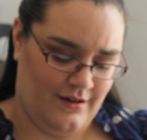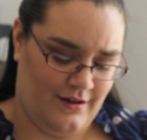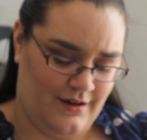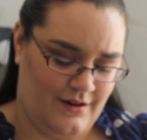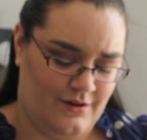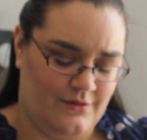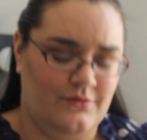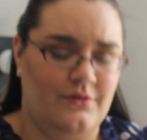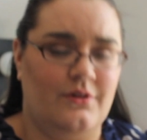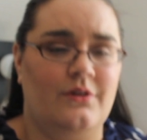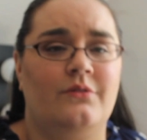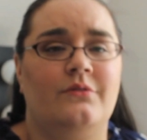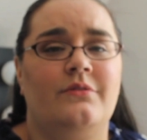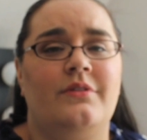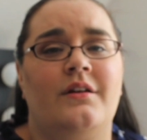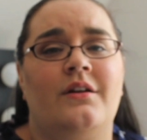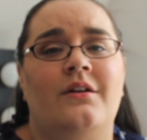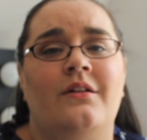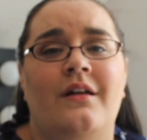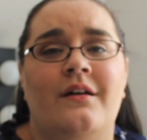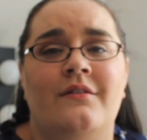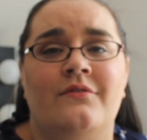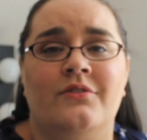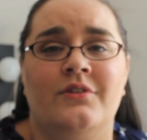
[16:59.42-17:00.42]
I don't know that
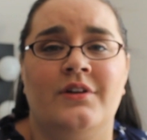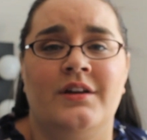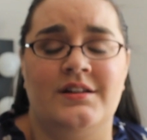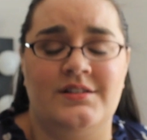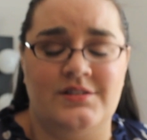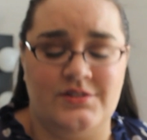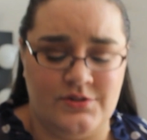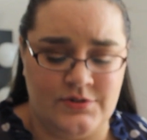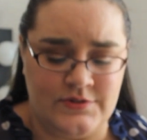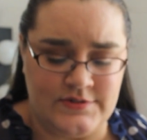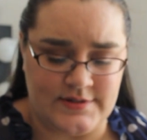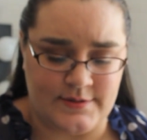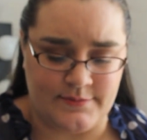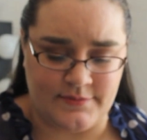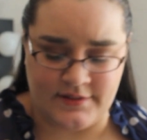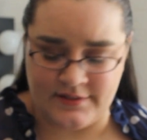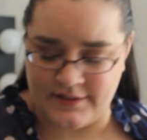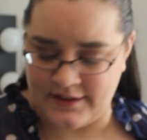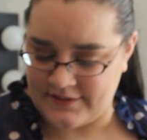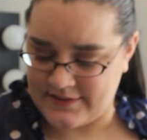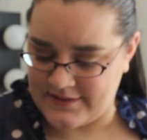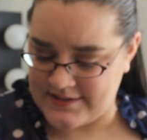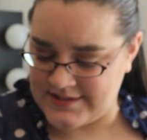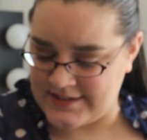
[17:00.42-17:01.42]
I'll ever get to do
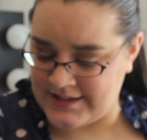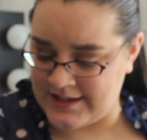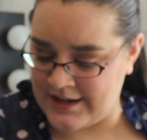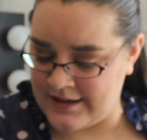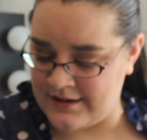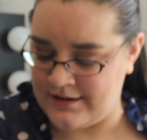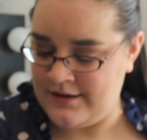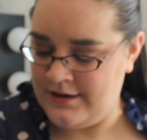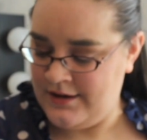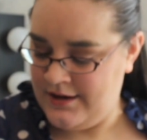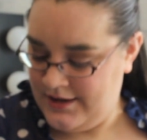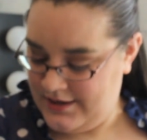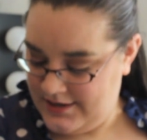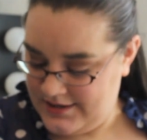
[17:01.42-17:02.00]
something like this again.